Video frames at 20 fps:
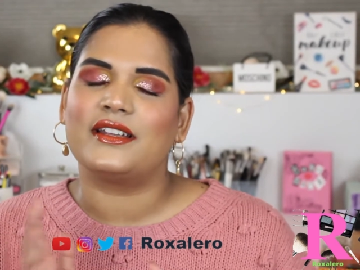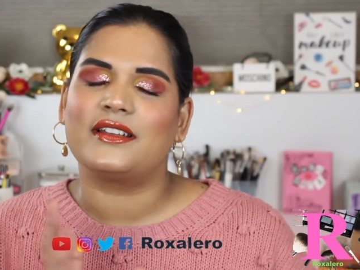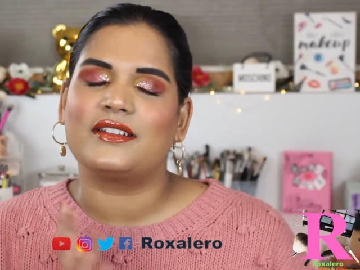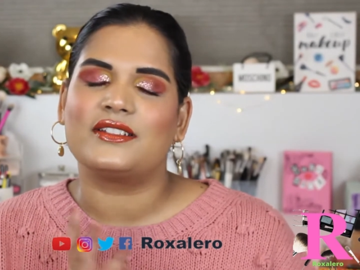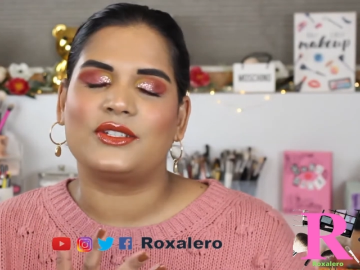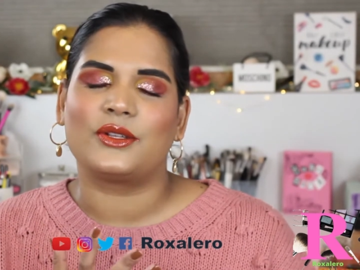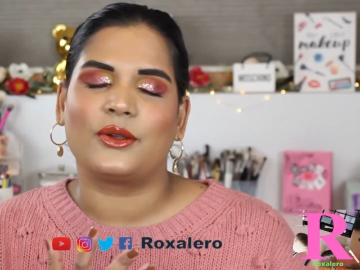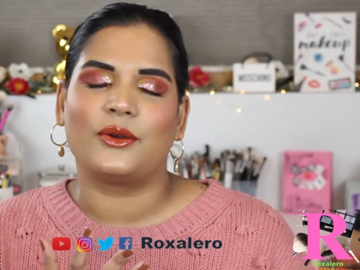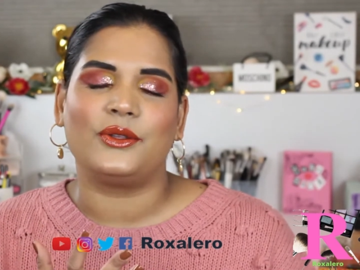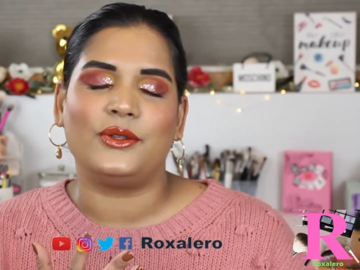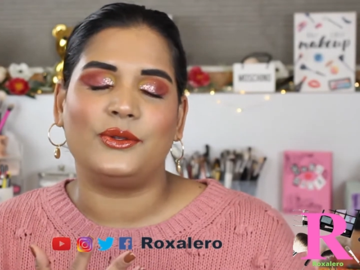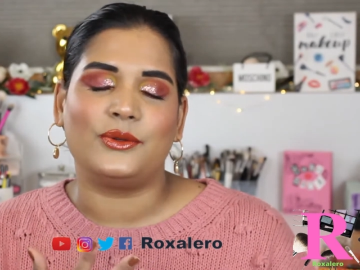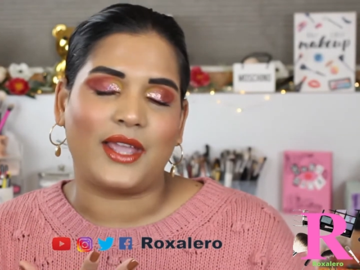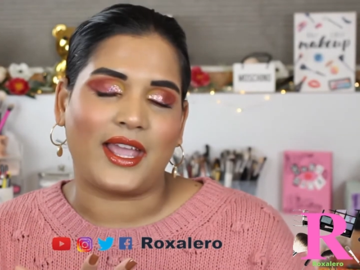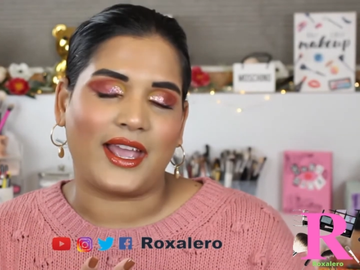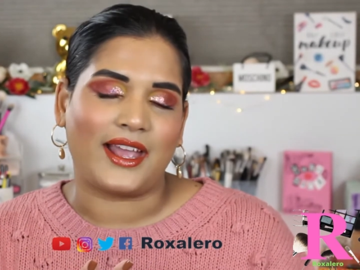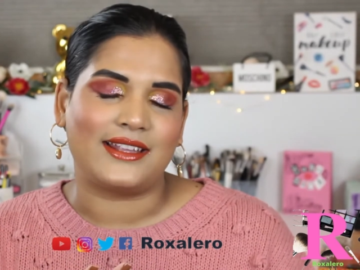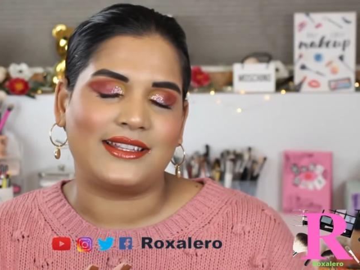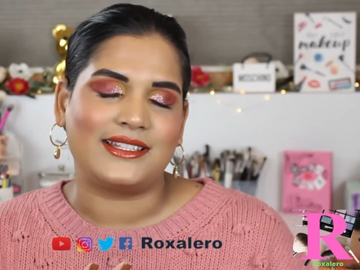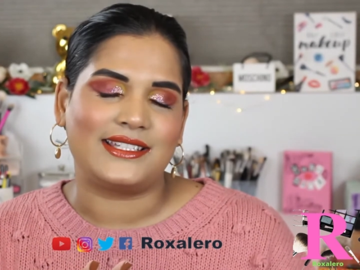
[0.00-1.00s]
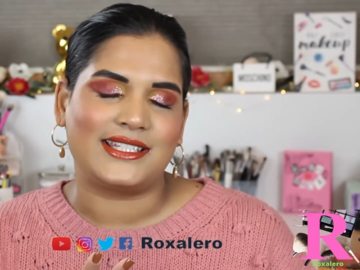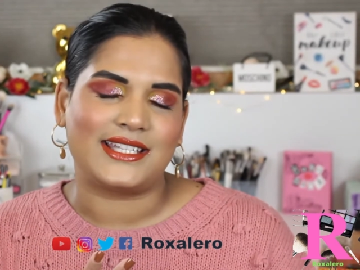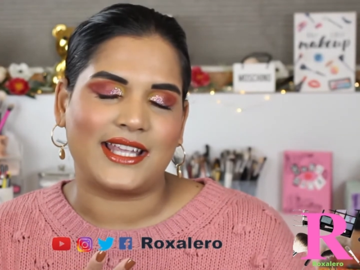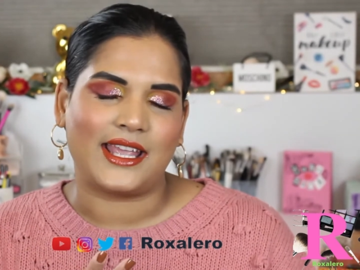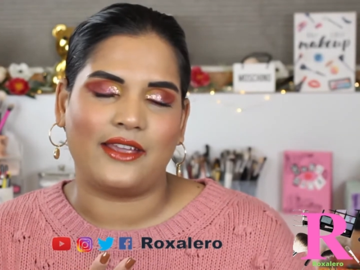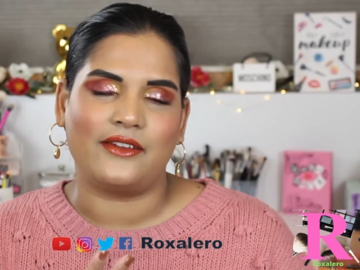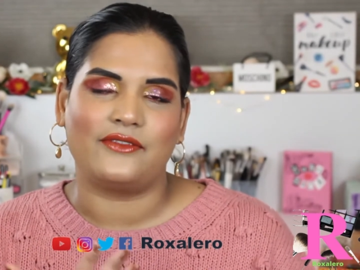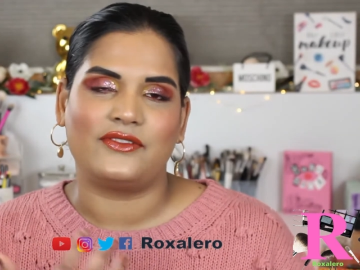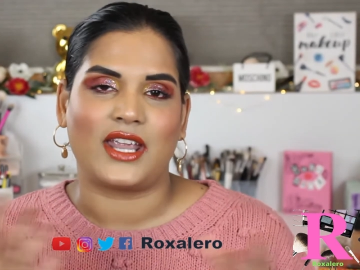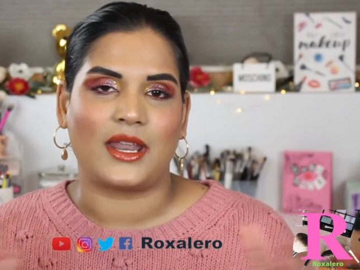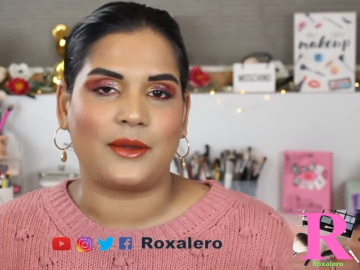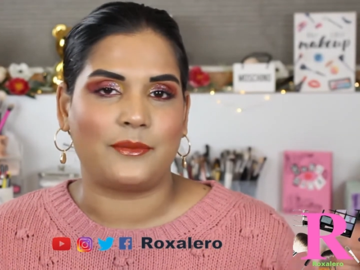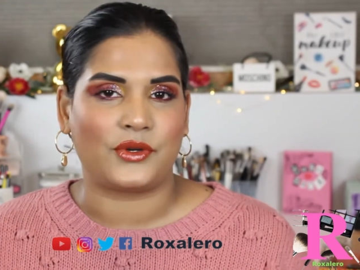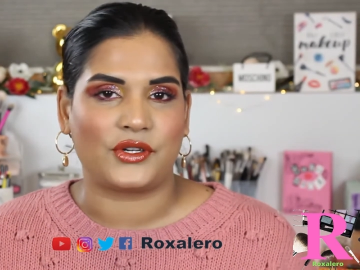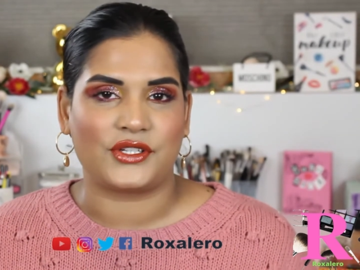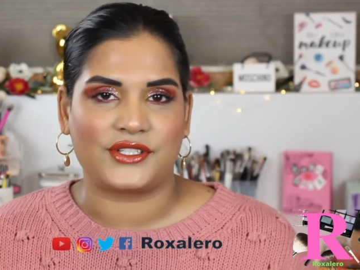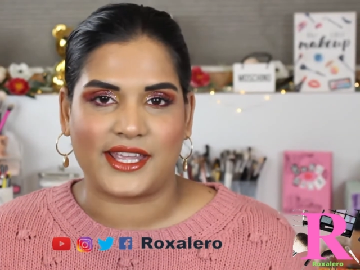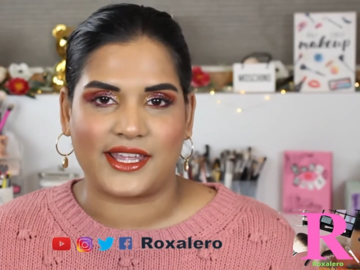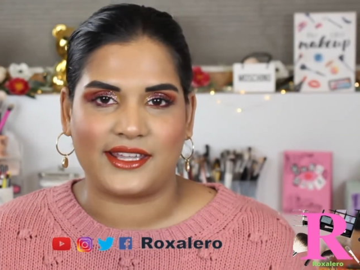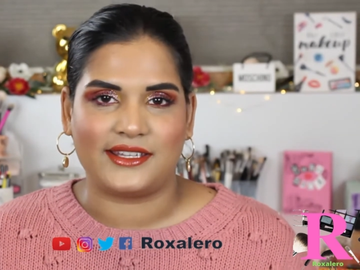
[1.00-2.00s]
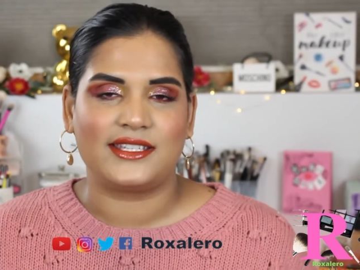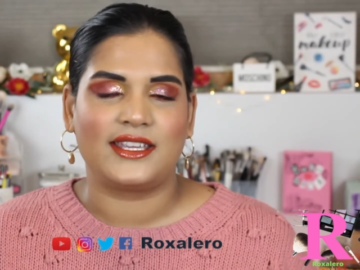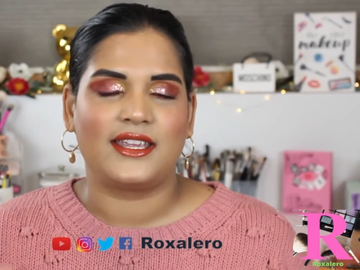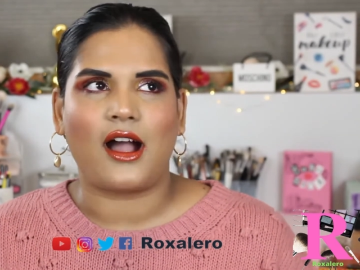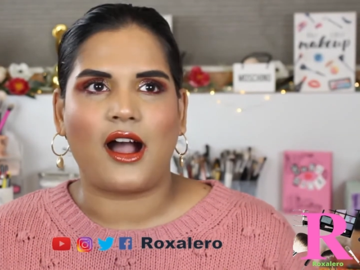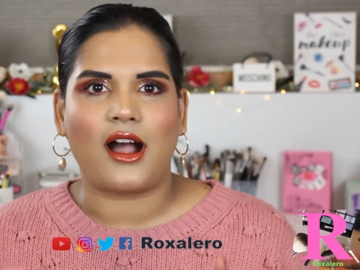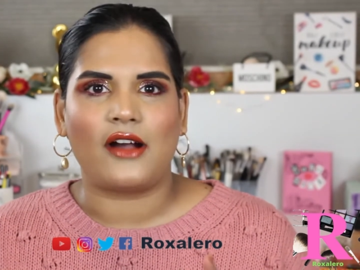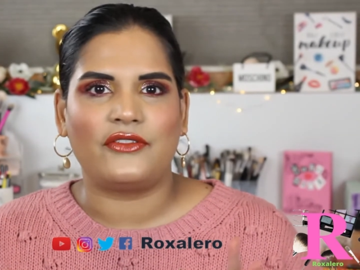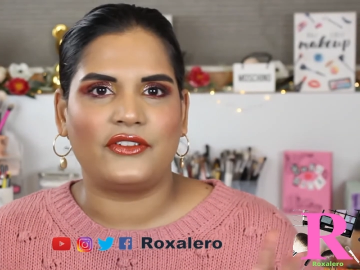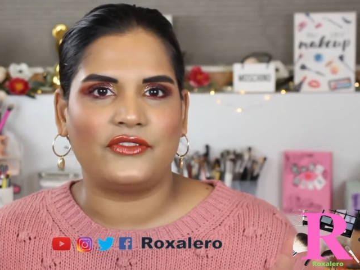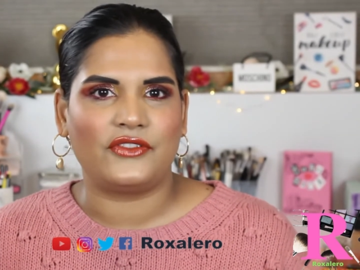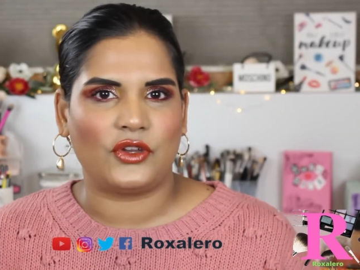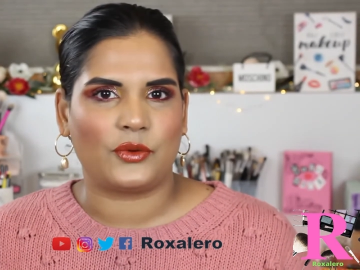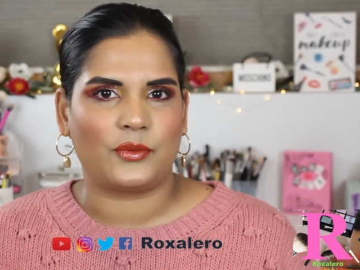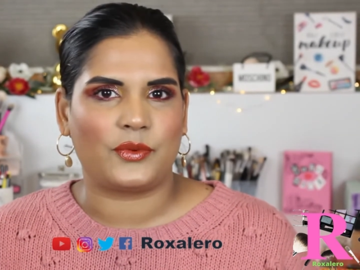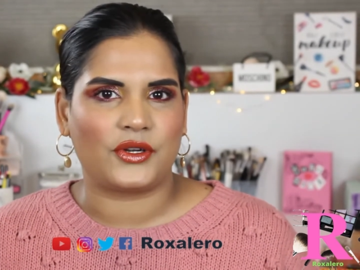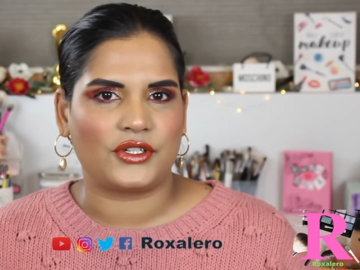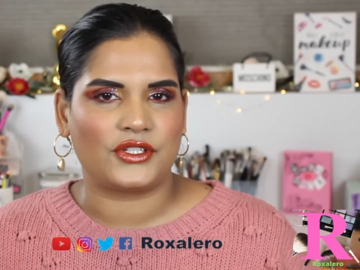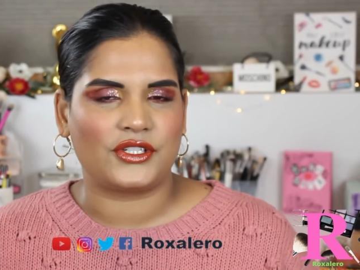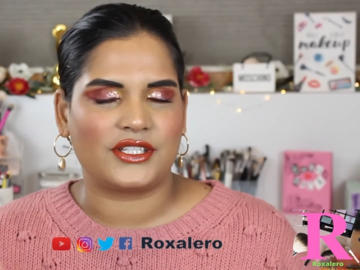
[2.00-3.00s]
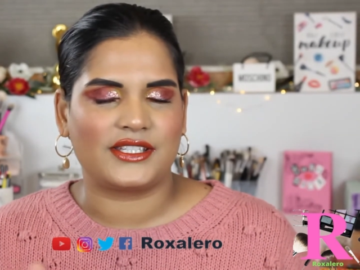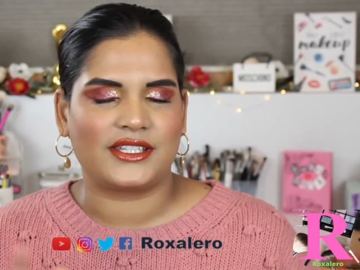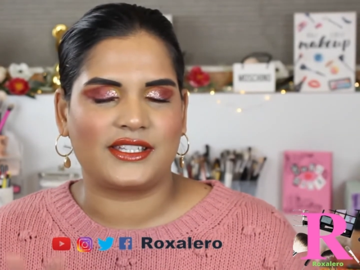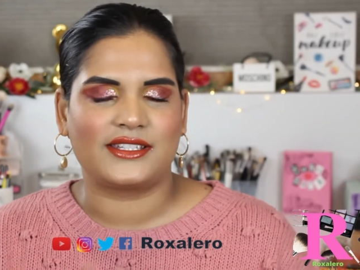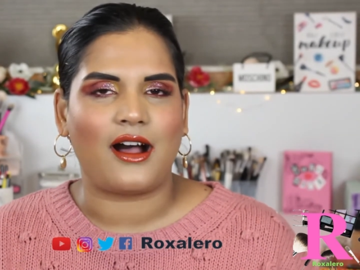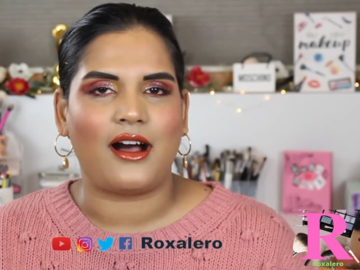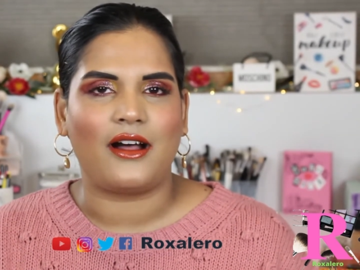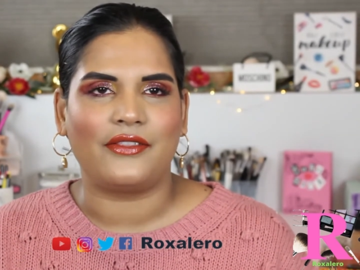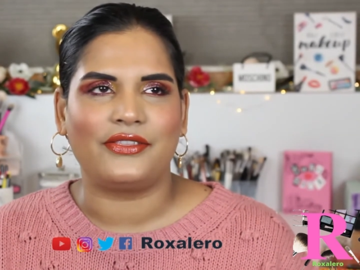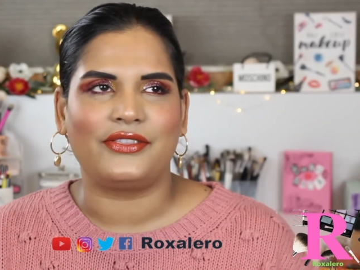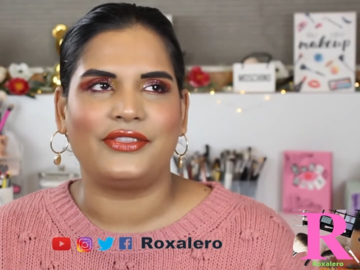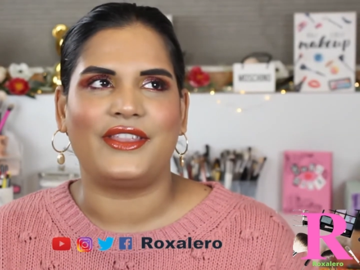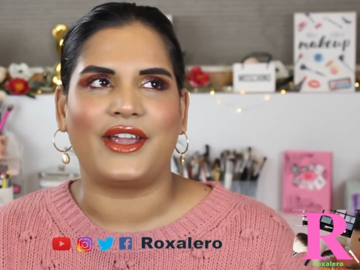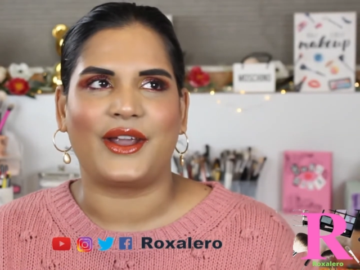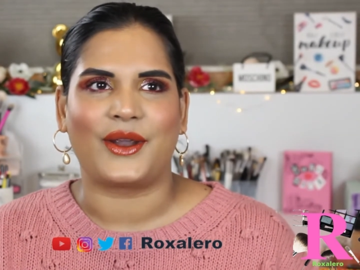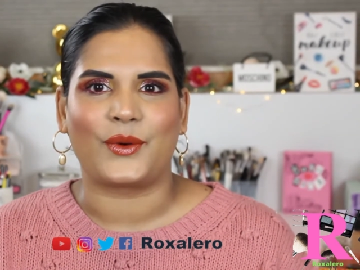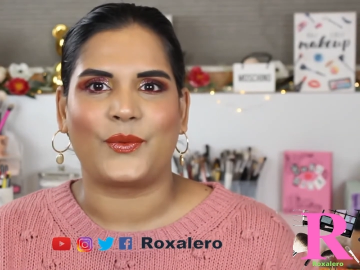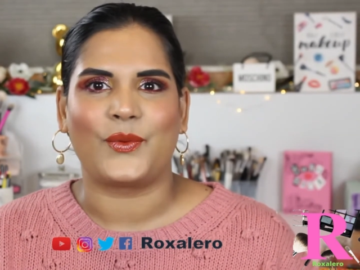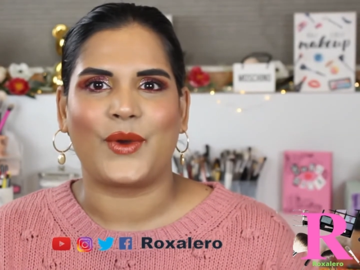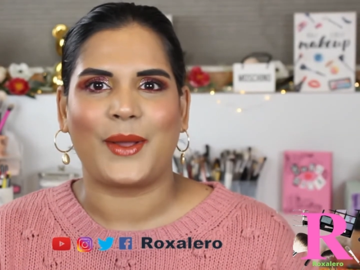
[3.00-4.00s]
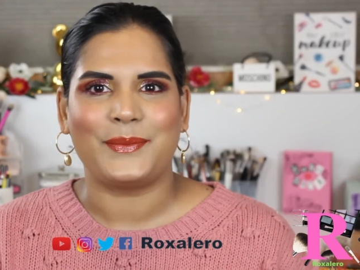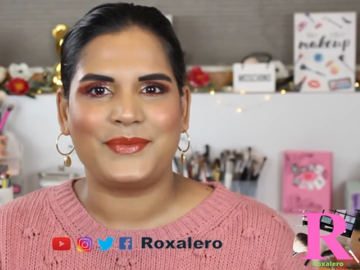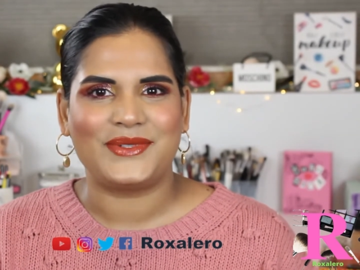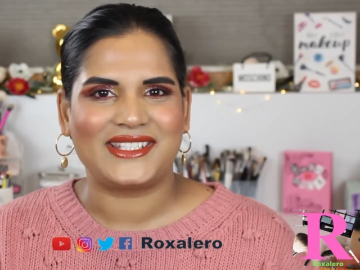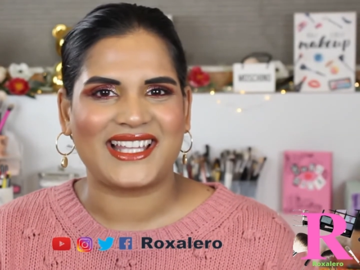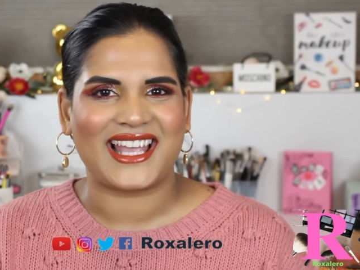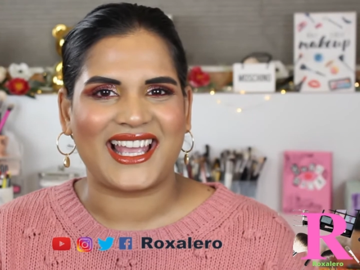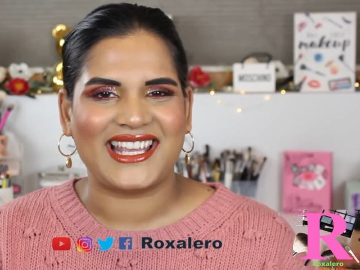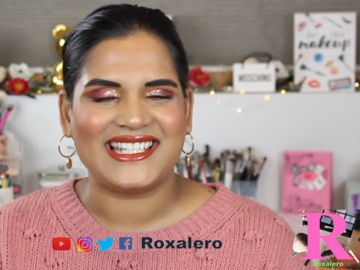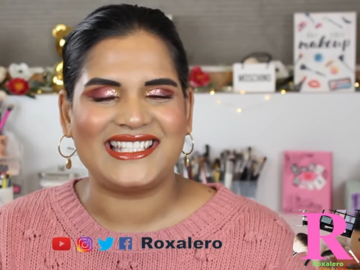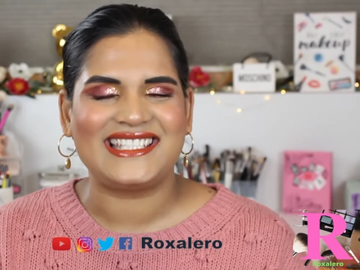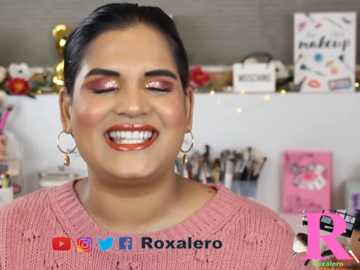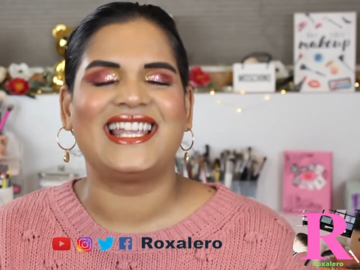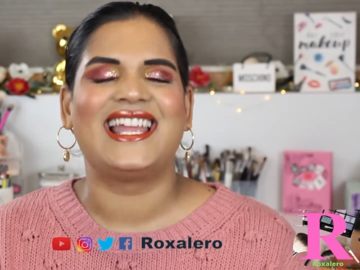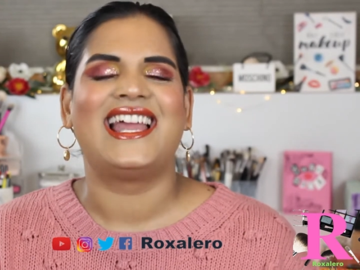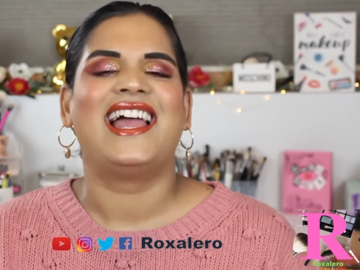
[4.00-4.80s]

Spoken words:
so you can save 10% off of your purchases on their website.